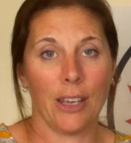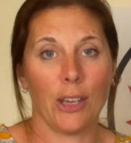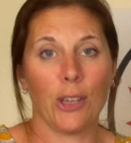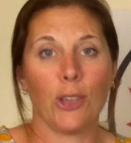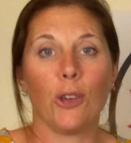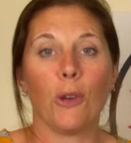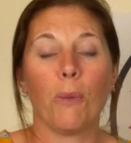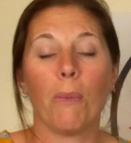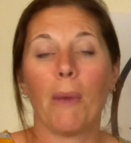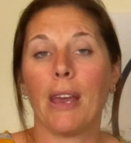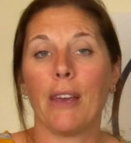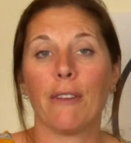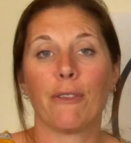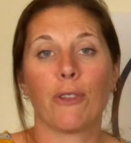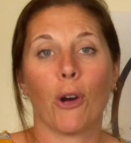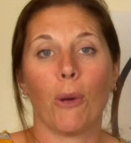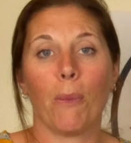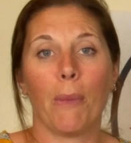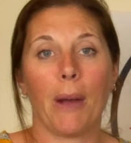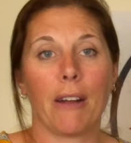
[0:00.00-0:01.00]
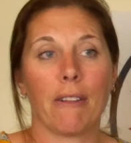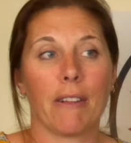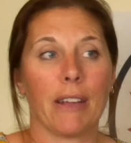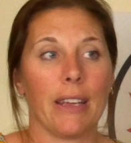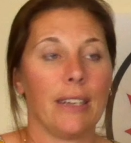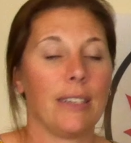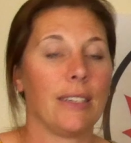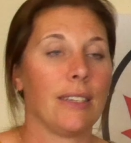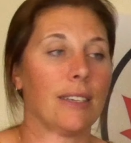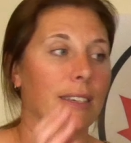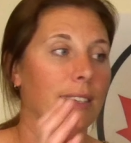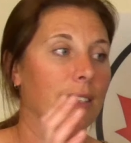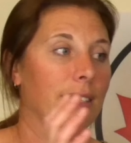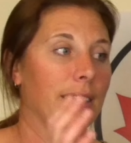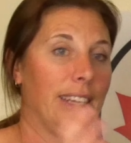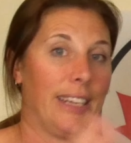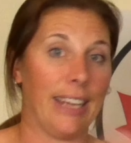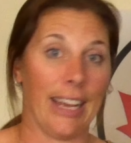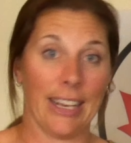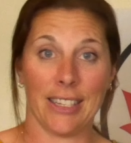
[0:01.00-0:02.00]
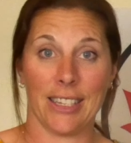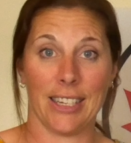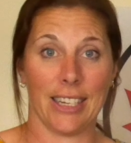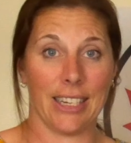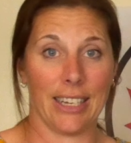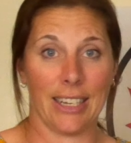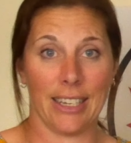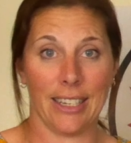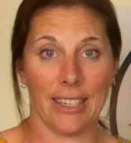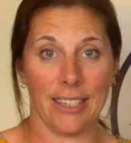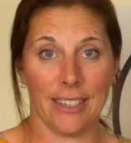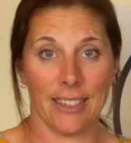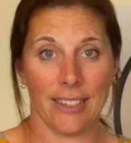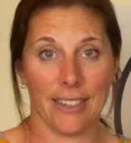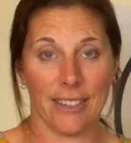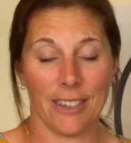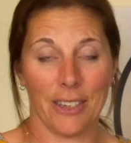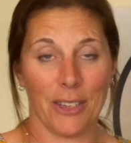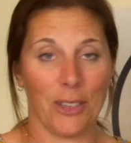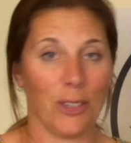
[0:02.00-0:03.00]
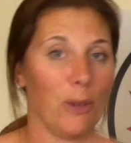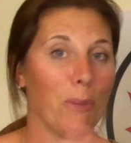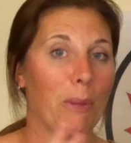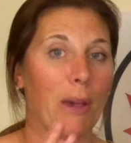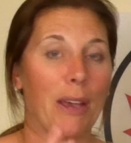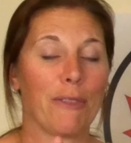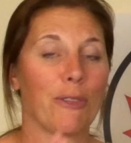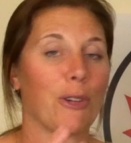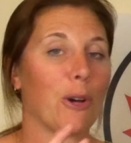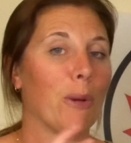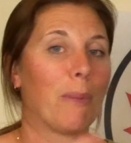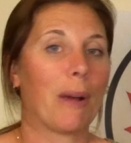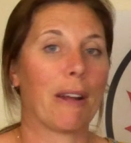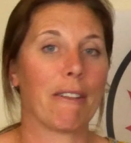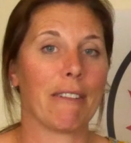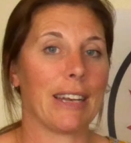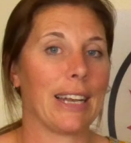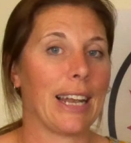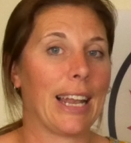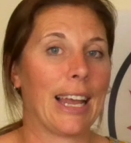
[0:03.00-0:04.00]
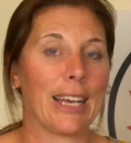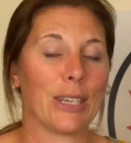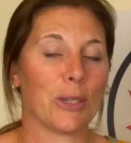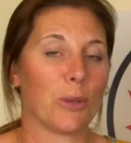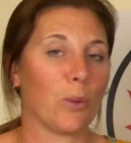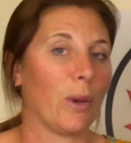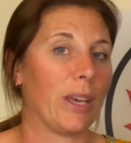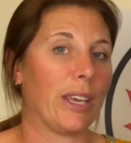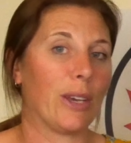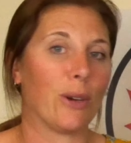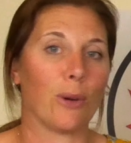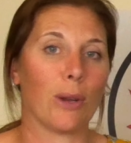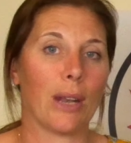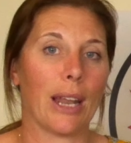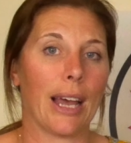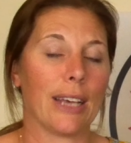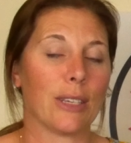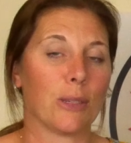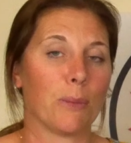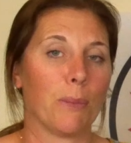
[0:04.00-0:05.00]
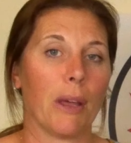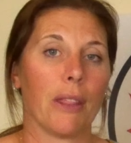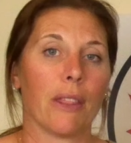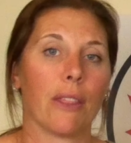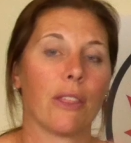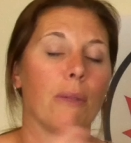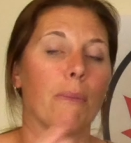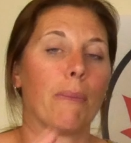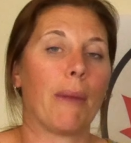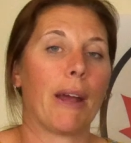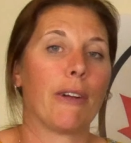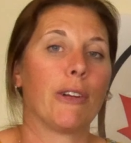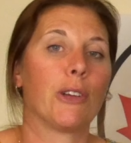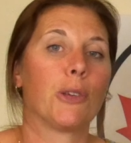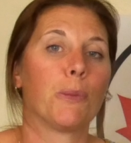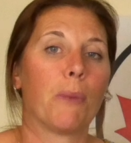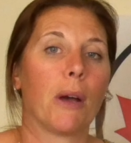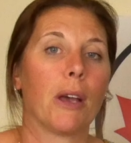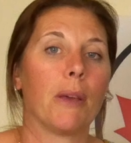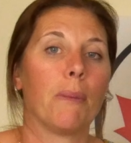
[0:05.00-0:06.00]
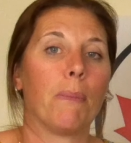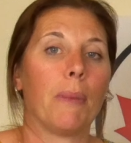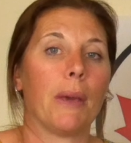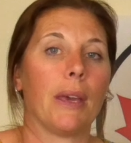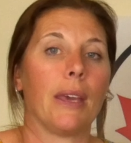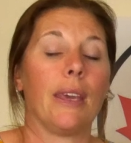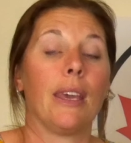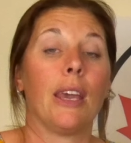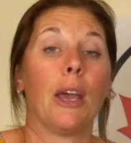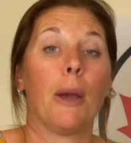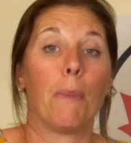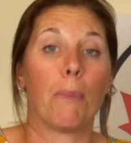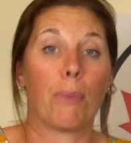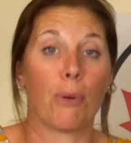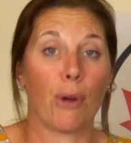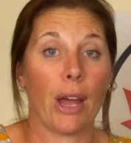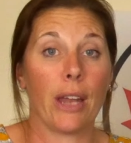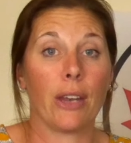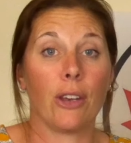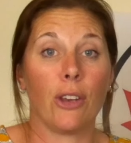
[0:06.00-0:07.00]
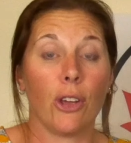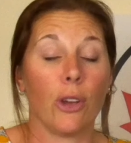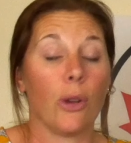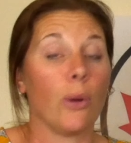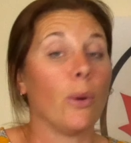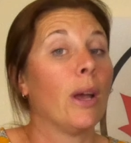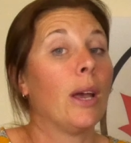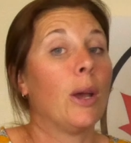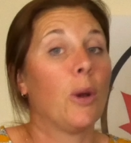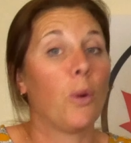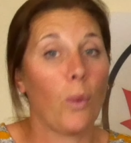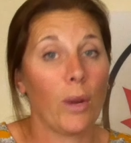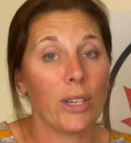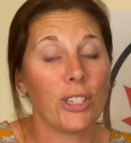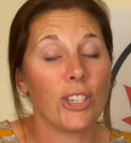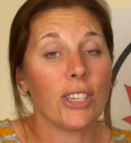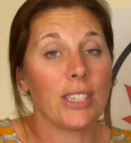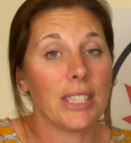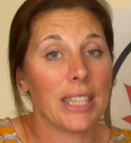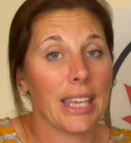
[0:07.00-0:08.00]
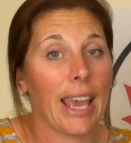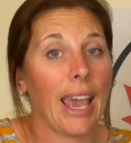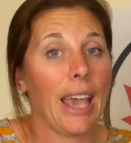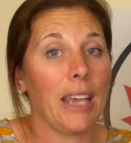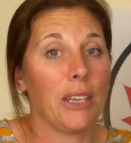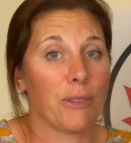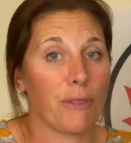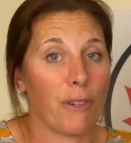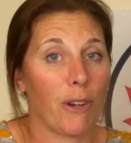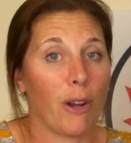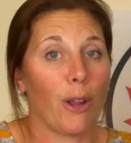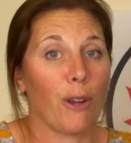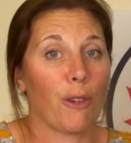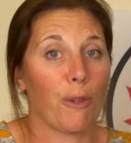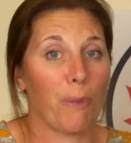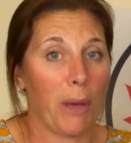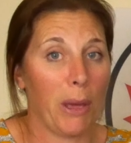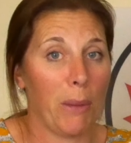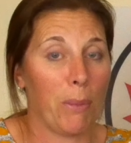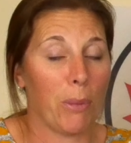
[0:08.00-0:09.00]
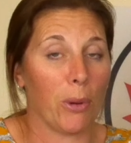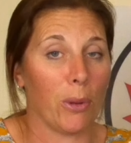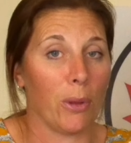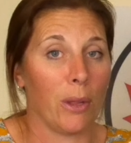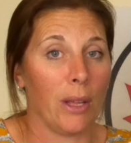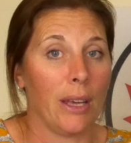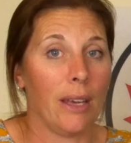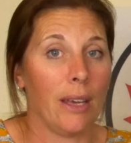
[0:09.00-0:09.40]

You may have got married yesterday. You may have got married last week or last month. The marriage might be brand new, which is the case for a lot of people.